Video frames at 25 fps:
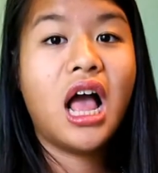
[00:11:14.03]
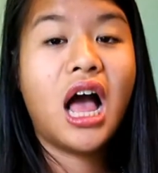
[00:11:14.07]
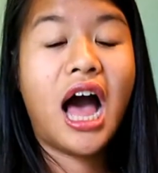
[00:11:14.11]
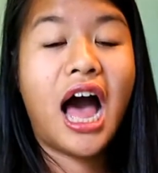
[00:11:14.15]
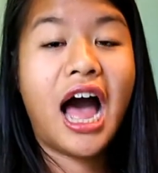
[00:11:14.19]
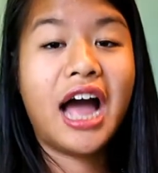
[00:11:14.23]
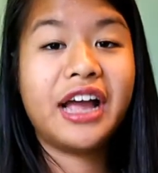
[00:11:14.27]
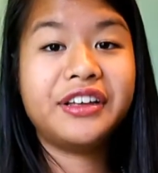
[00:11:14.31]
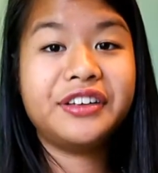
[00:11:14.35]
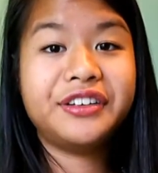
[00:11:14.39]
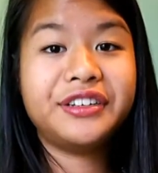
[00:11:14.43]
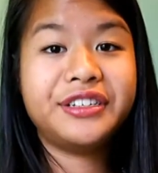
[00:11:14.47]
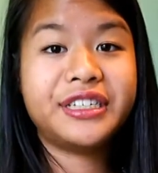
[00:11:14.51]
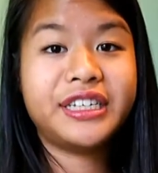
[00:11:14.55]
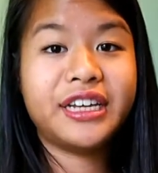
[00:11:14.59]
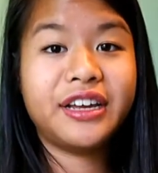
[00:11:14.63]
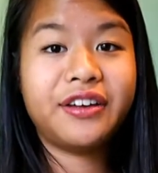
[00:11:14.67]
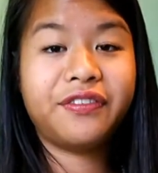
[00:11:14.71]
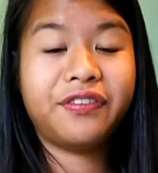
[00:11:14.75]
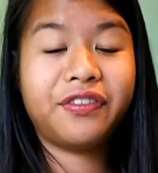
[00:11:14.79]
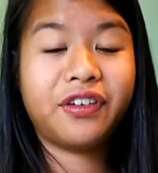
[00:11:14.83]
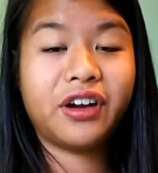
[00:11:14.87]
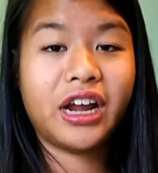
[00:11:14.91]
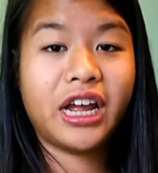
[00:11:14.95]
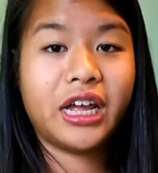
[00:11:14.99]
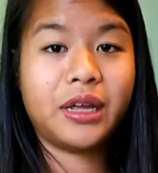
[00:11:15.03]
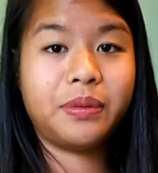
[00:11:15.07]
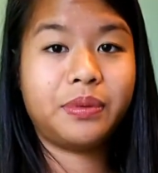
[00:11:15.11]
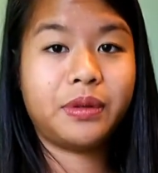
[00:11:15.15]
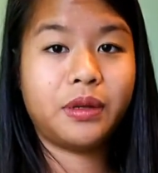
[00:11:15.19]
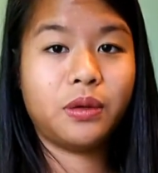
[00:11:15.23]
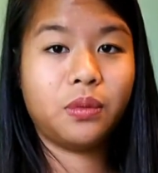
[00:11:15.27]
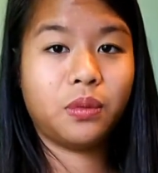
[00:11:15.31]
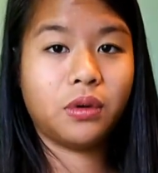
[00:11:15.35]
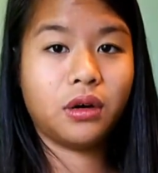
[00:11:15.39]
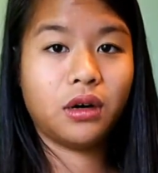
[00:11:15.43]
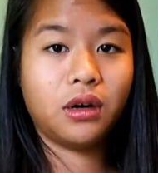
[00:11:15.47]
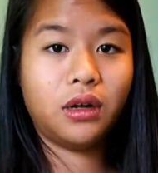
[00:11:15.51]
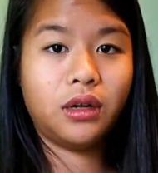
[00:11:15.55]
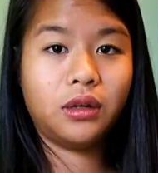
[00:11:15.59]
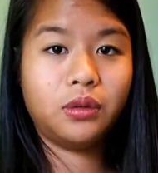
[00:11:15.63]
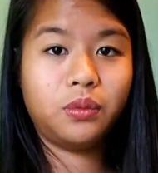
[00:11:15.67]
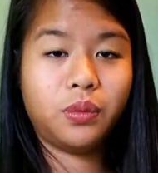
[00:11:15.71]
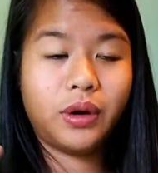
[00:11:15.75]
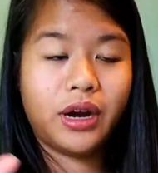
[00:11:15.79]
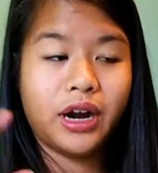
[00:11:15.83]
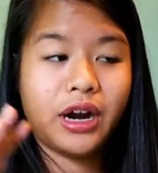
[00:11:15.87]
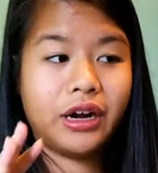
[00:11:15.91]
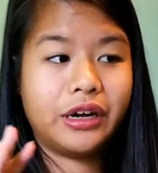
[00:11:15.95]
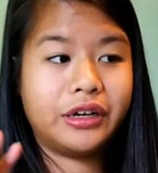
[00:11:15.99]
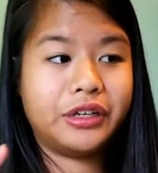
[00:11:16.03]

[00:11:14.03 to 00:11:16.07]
I used it for A P World where